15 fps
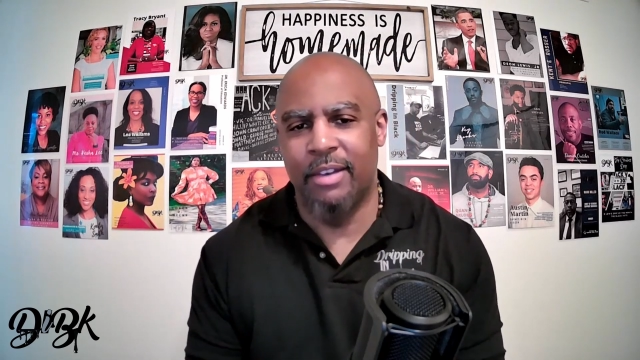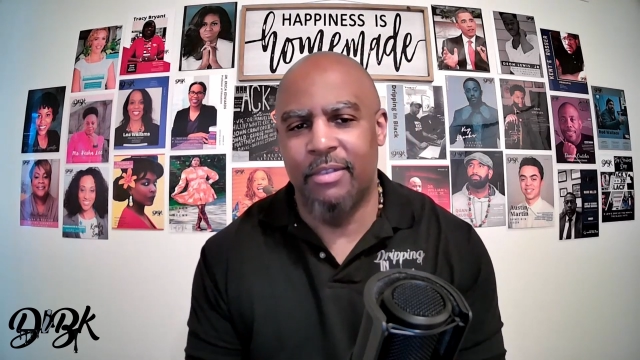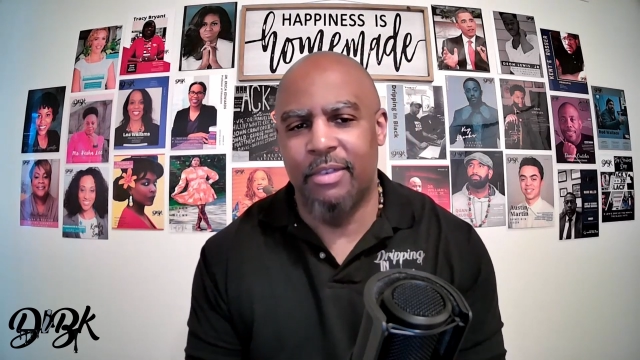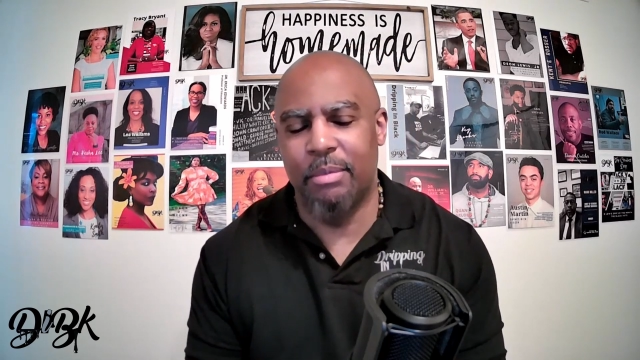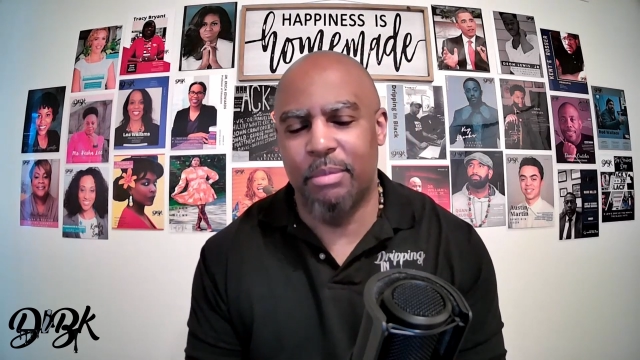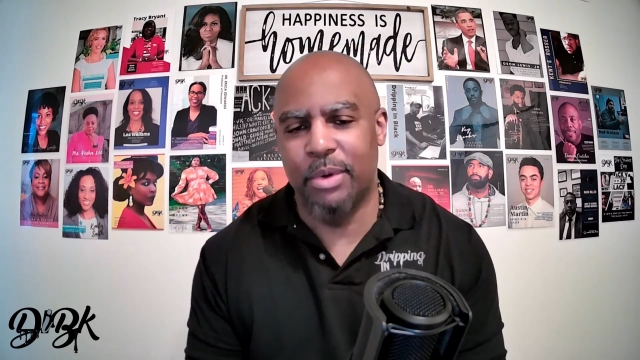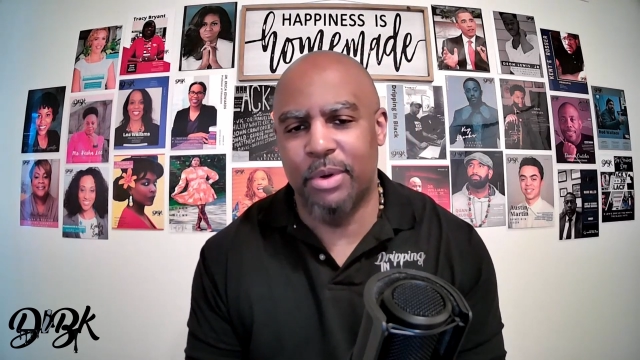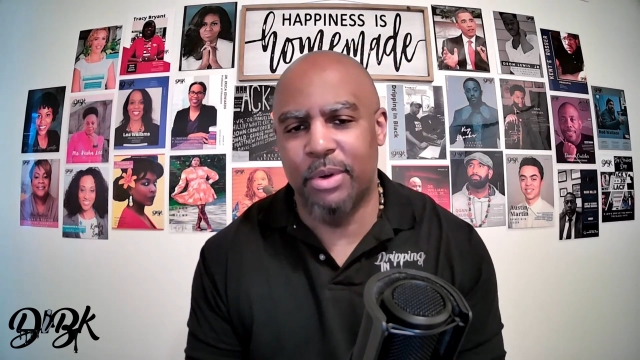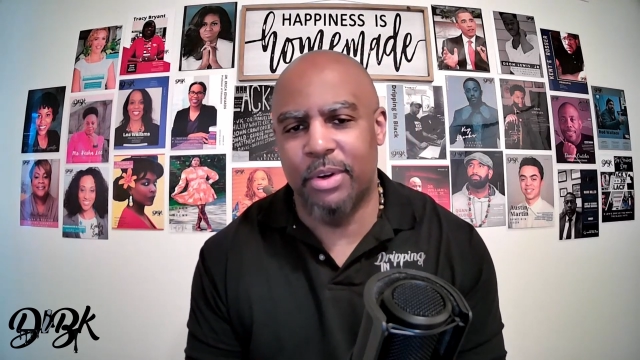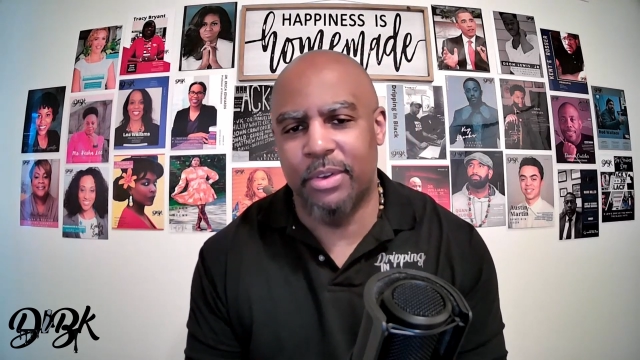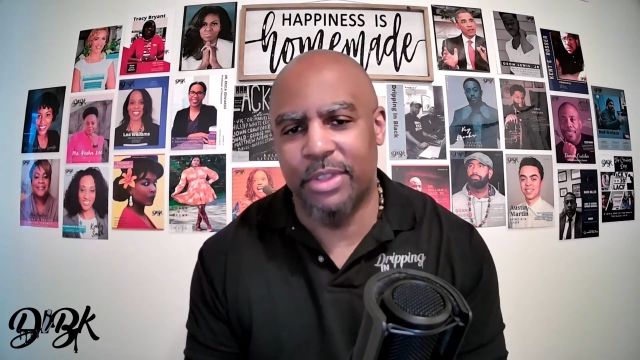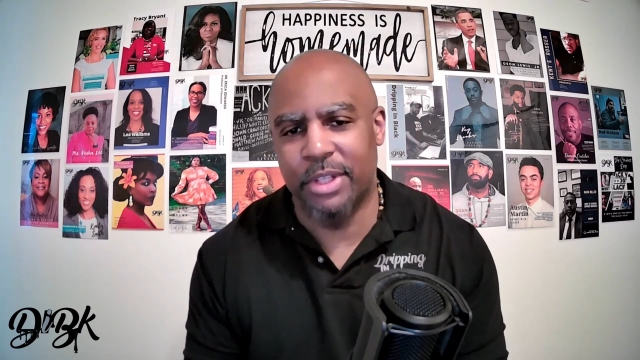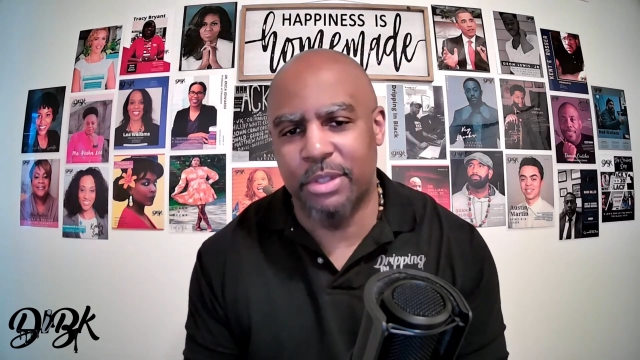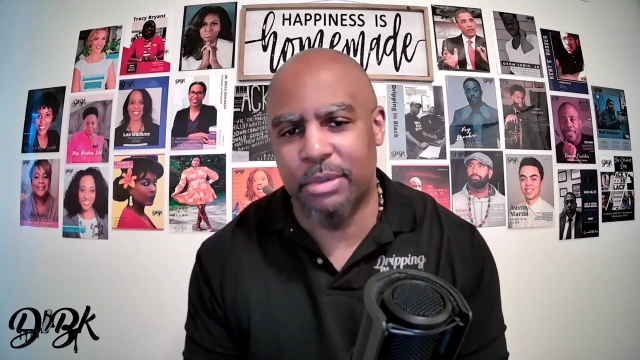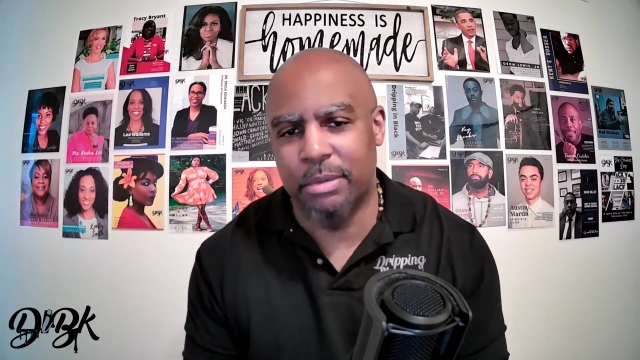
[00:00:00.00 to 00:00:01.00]
For more on
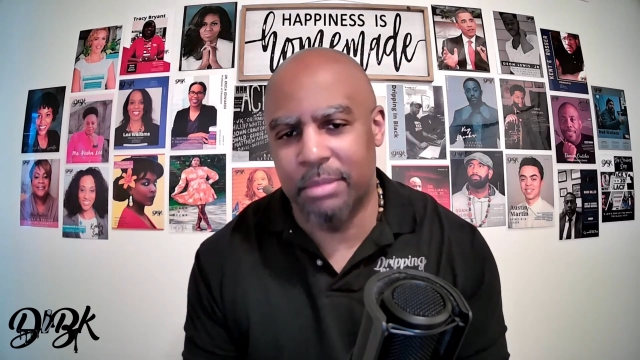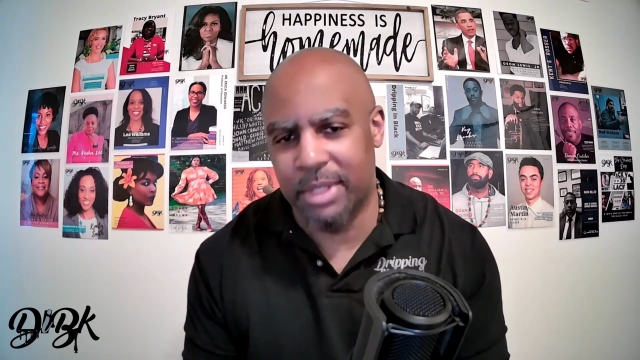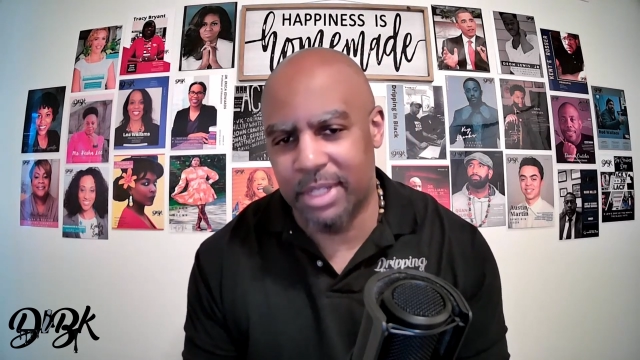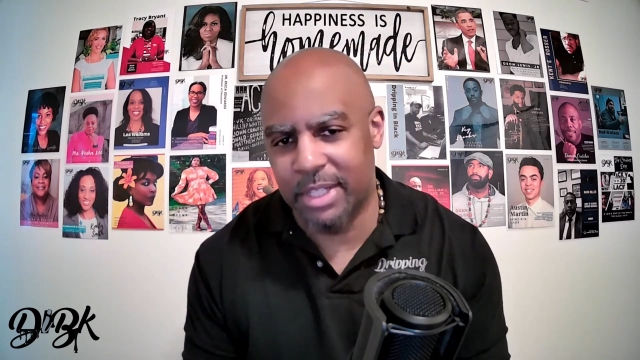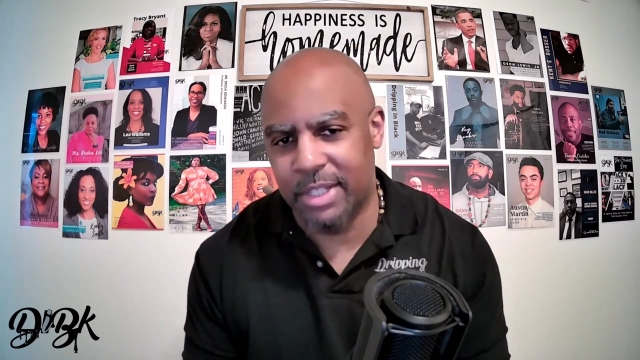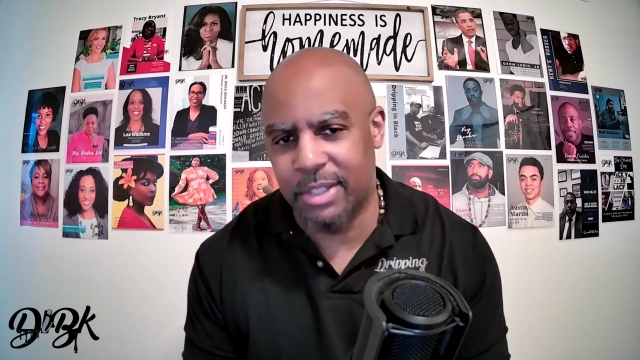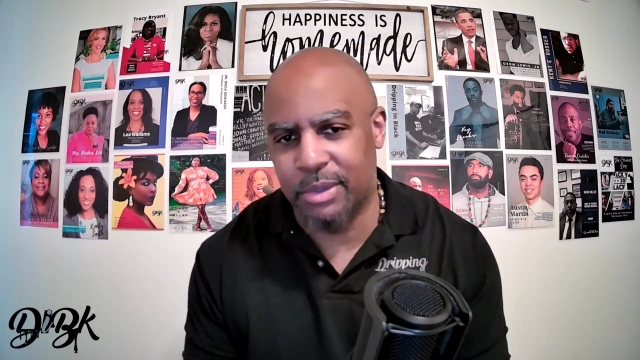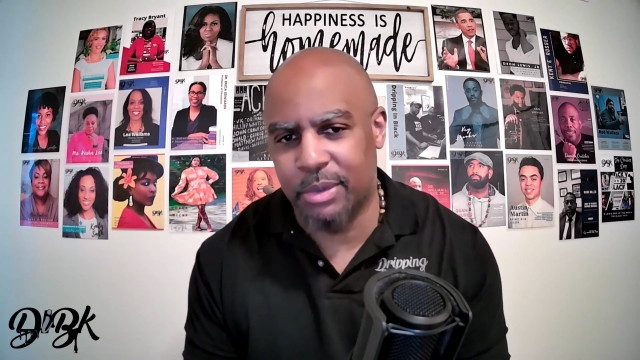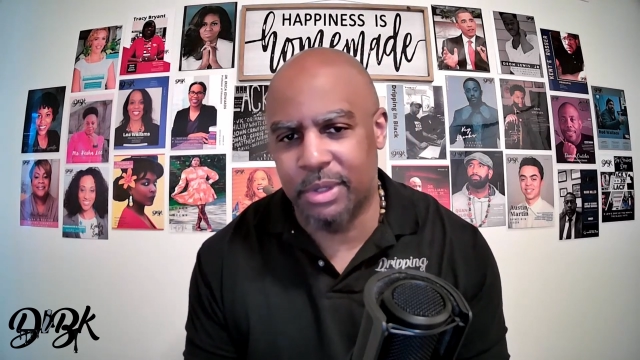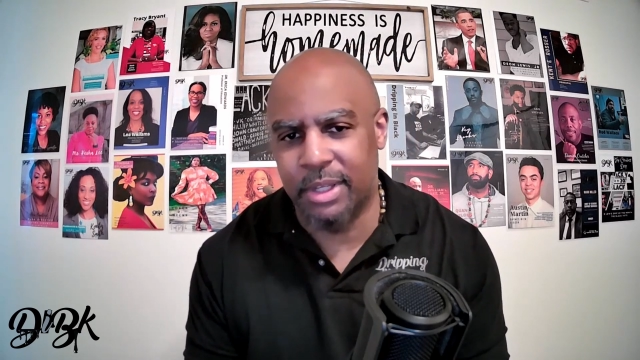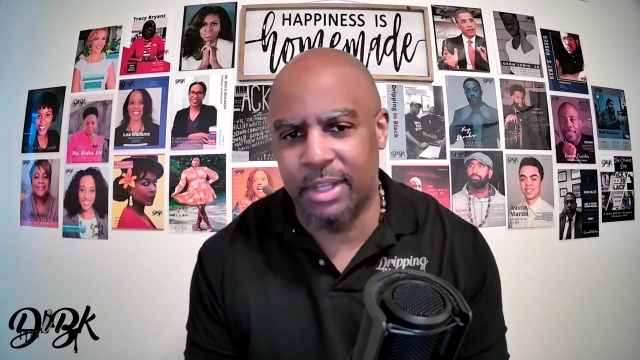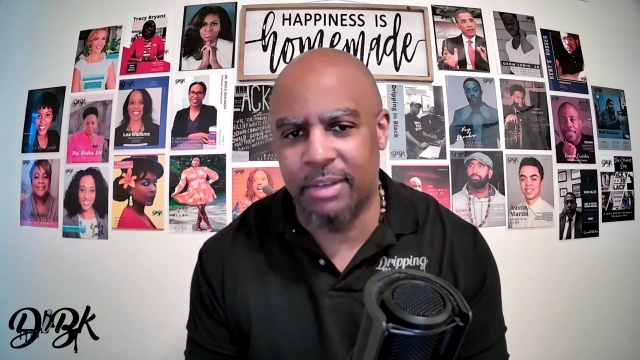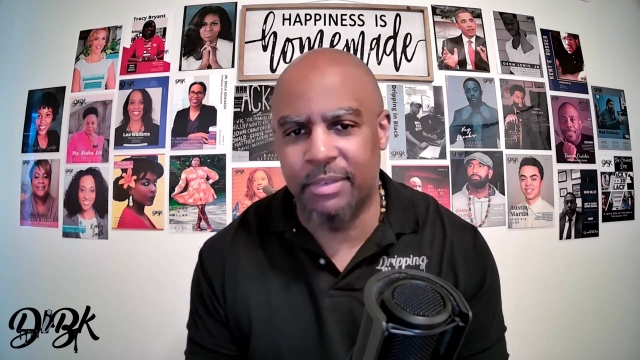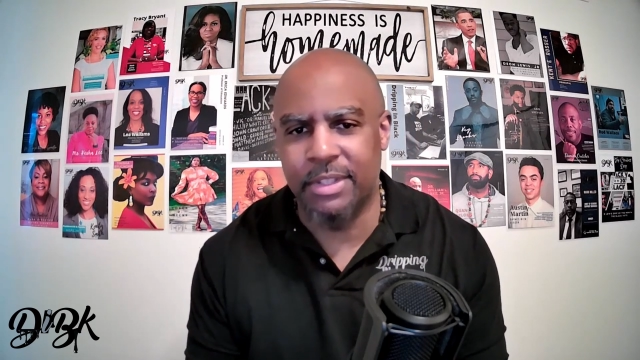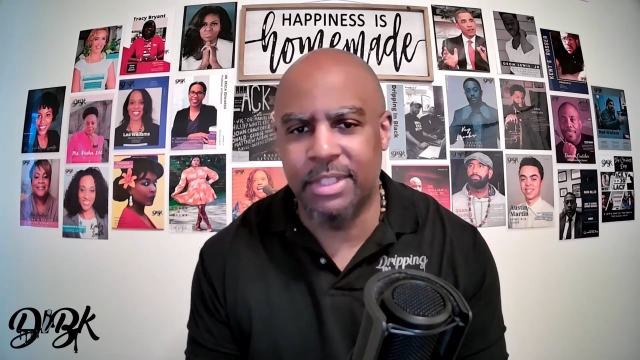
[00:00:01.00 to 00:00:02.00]
the tremendous
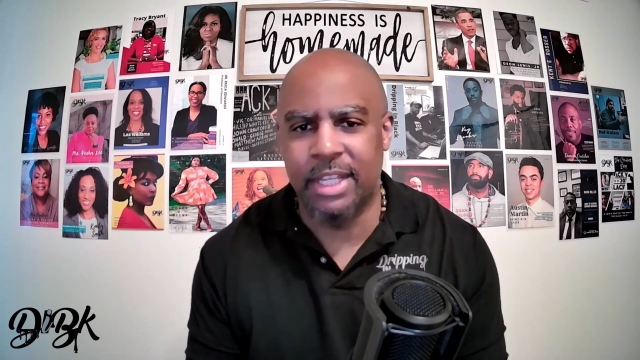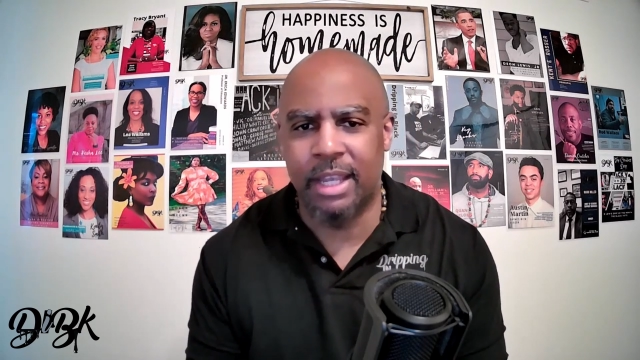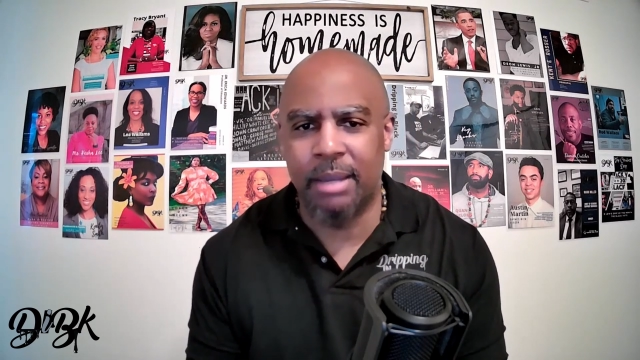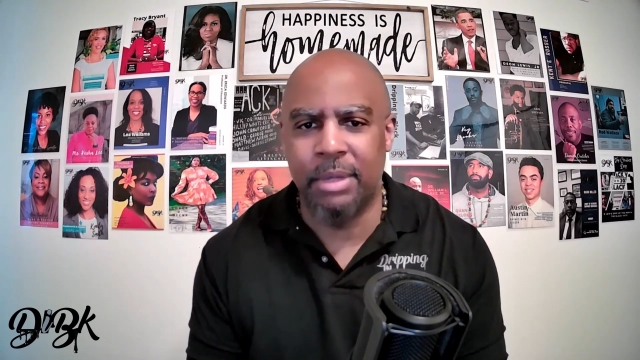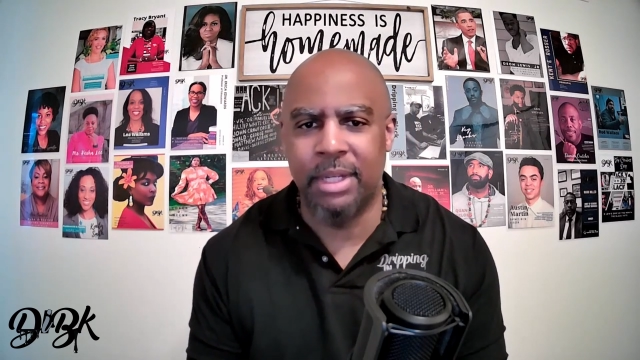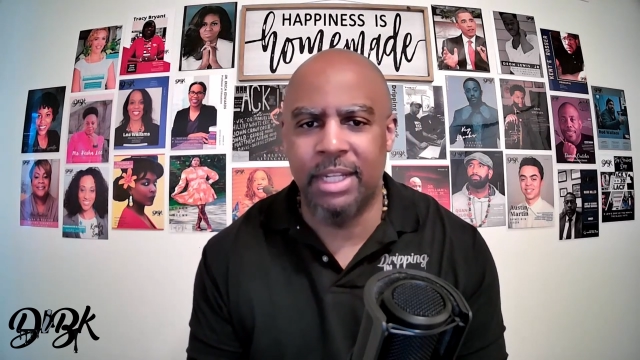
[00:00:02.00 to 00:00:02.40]
story of Sammy